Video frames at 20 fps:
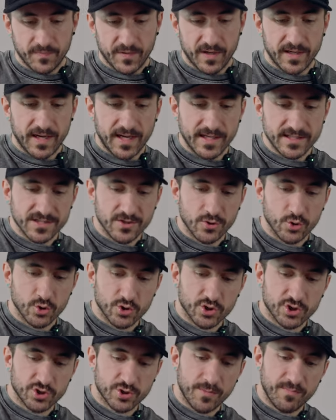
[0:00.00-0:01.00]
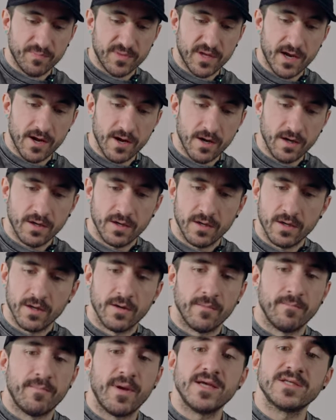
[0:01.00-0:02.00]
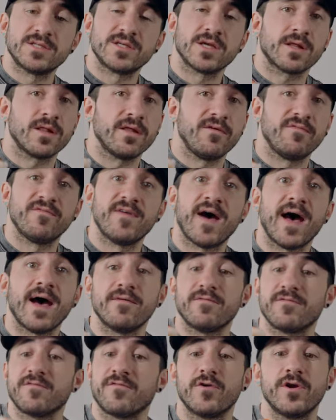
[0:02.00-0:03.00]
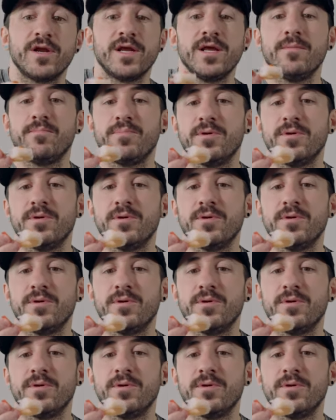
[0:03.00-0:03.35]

A nice little strip there. Basically fat-free,